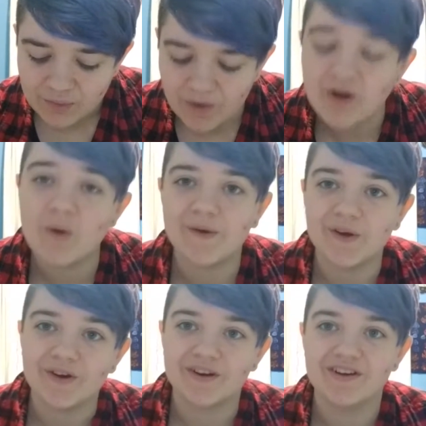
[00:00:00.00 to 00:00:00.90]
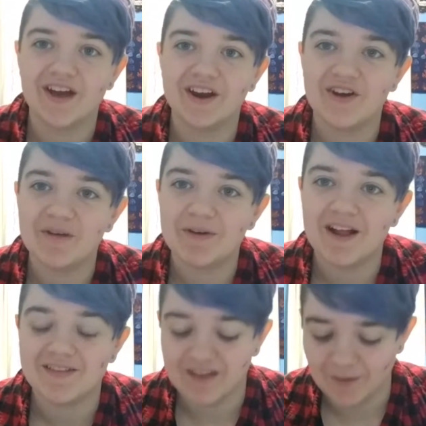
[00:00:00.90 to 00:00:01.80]
Red ochre. I know how to
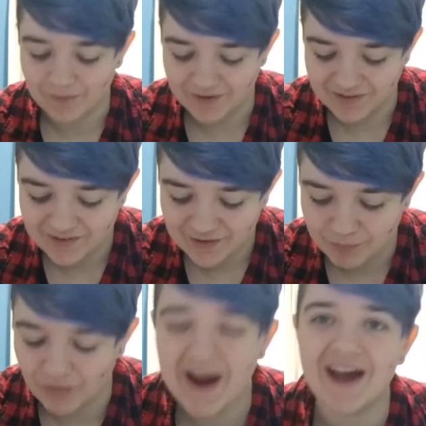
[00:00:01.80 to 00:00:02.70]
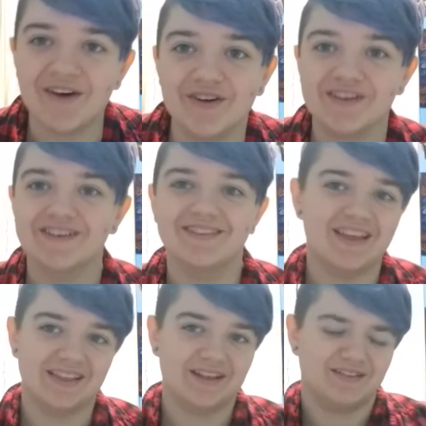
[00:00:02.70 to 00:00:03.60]
pronounce that one. Brown.
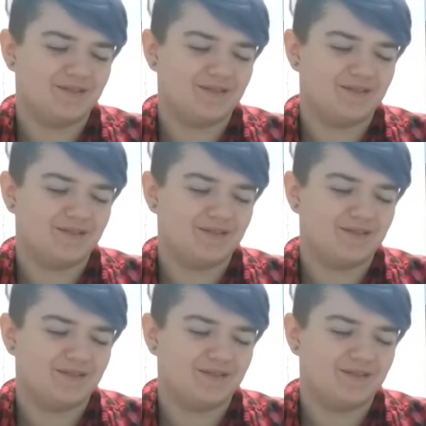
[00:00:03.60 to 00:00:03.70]
That's